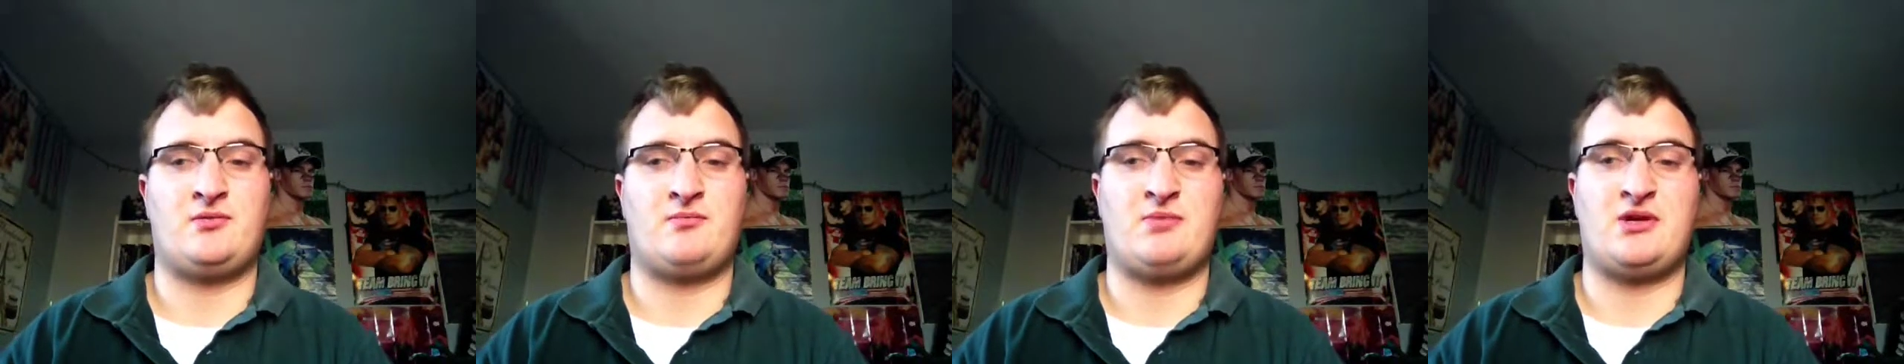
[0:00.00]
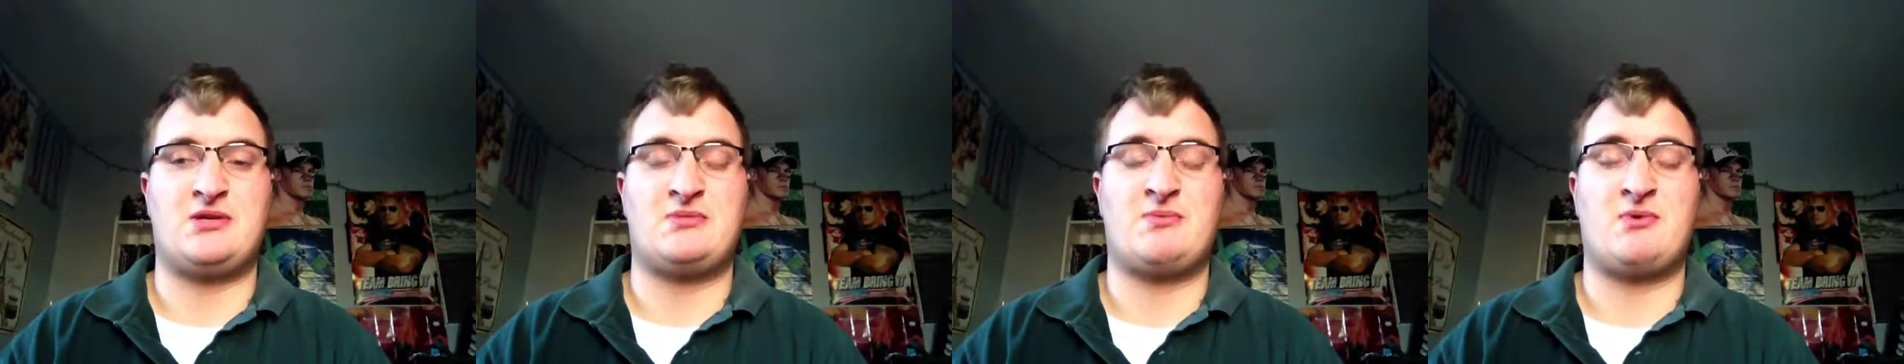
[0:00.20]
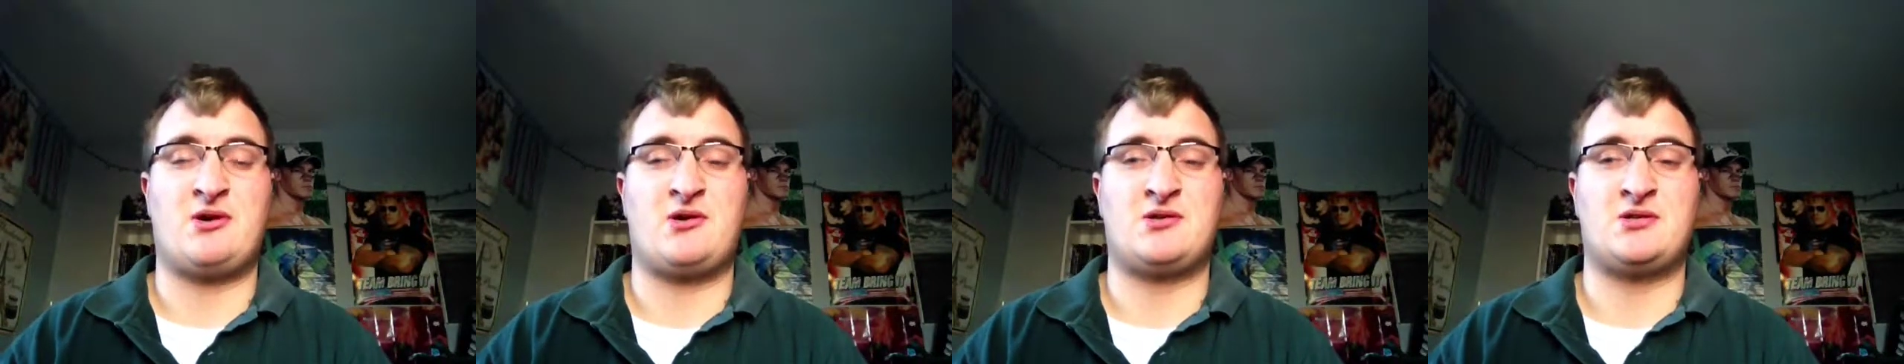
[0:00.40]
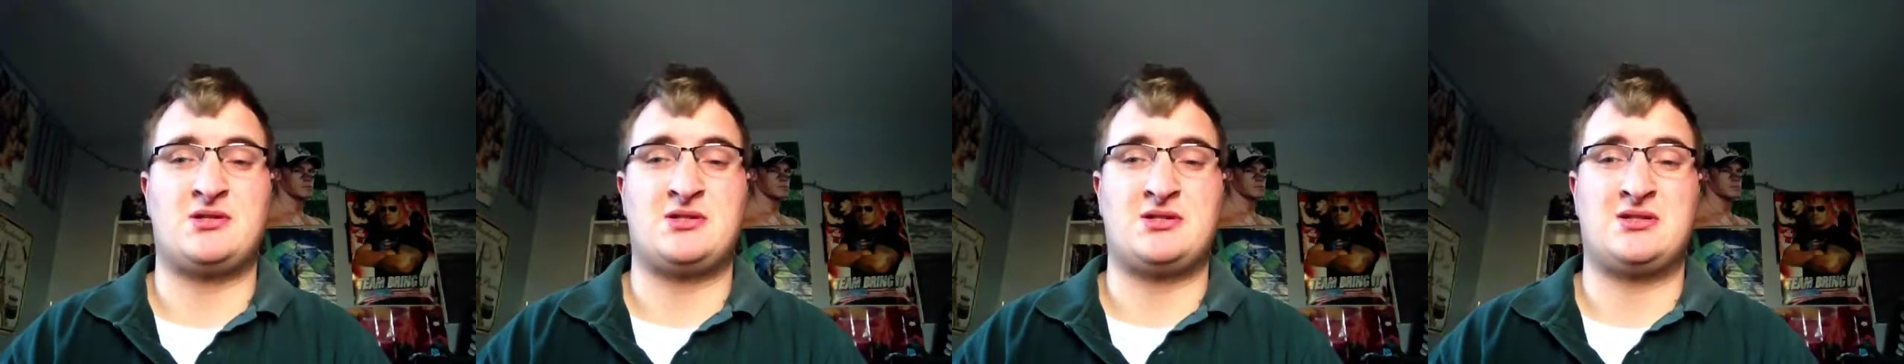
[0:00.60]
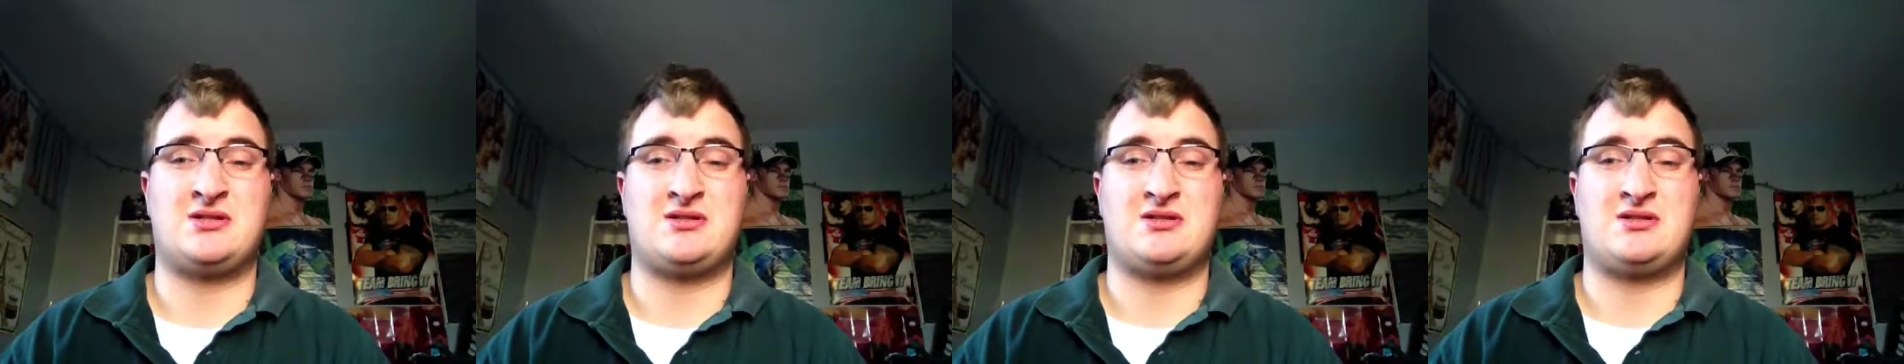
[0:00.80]
Bed
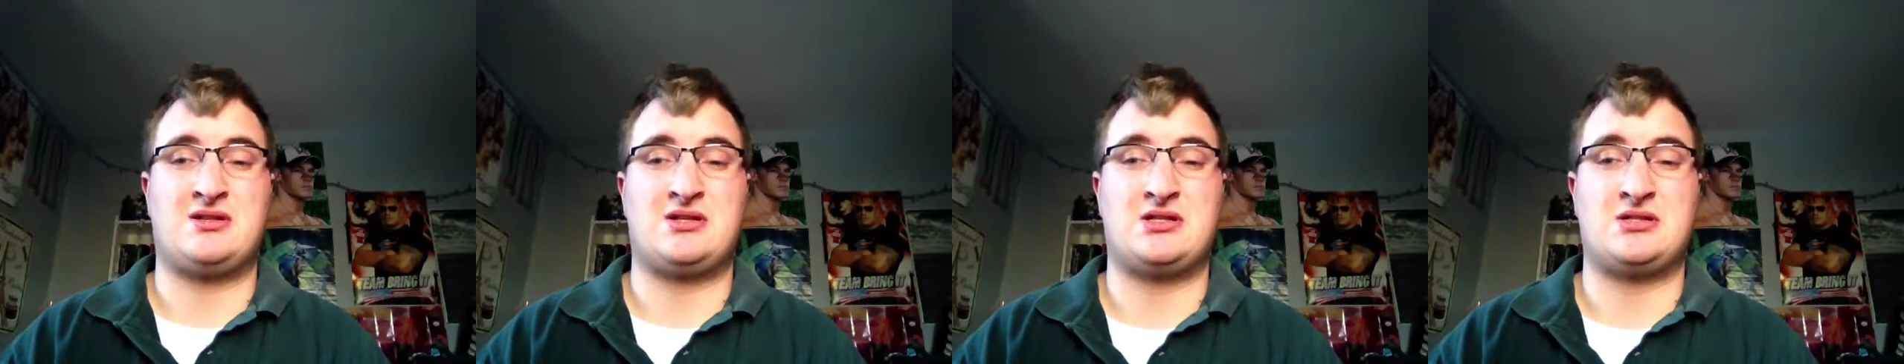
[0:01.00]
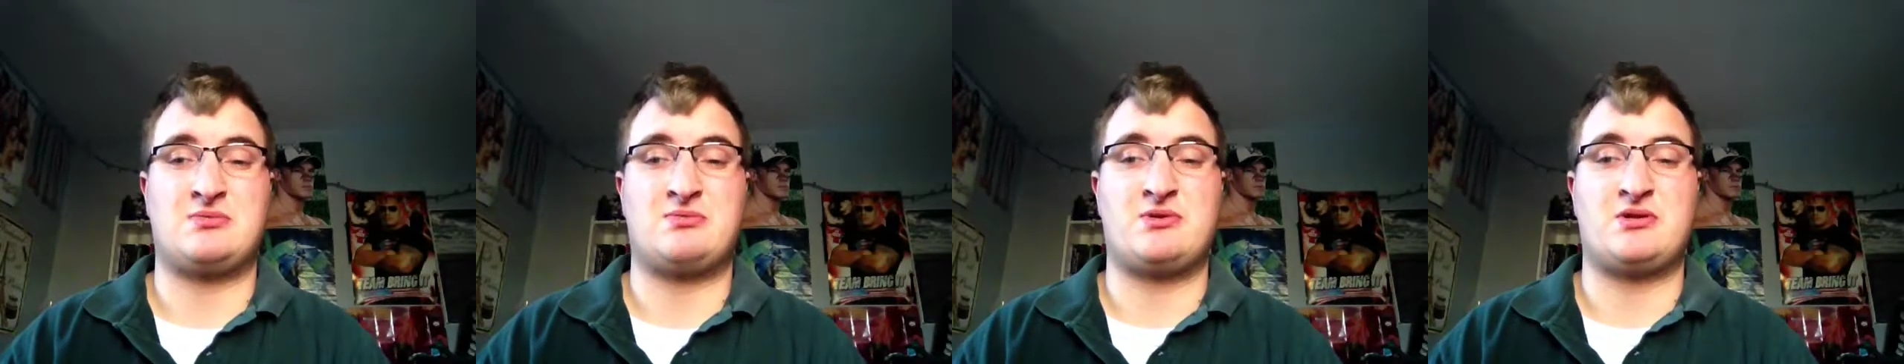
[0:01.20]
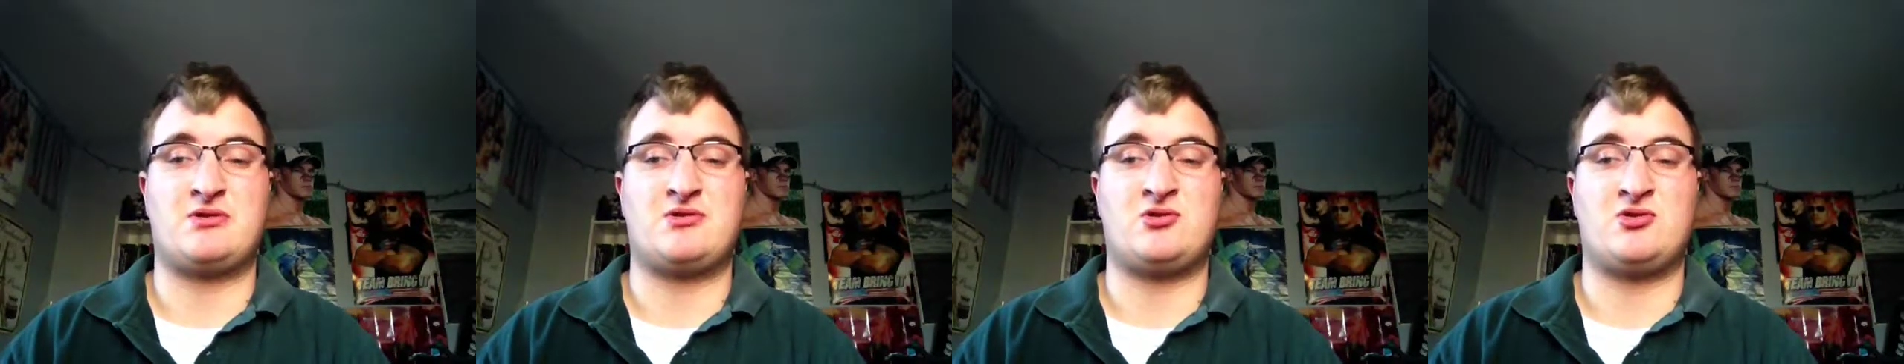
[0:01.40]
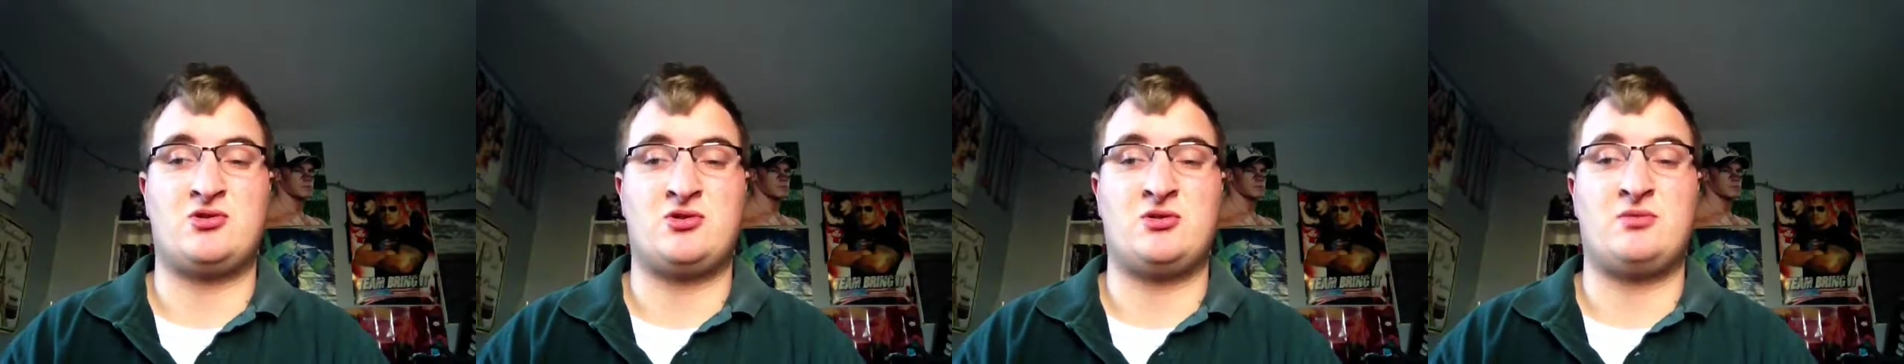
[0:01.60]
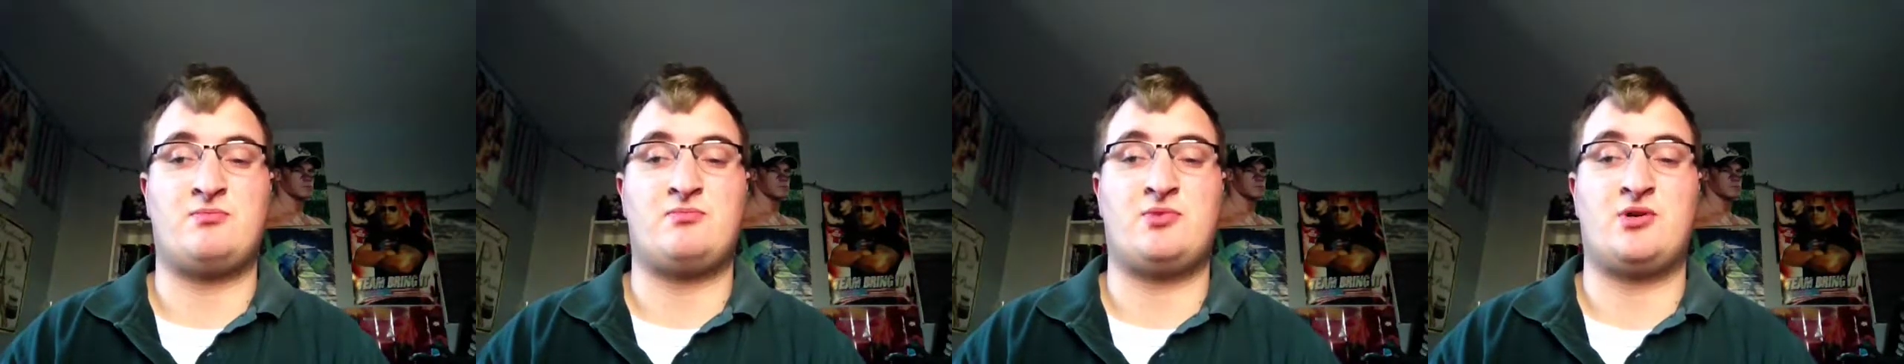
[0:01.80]
Barnes. It's pretty cool.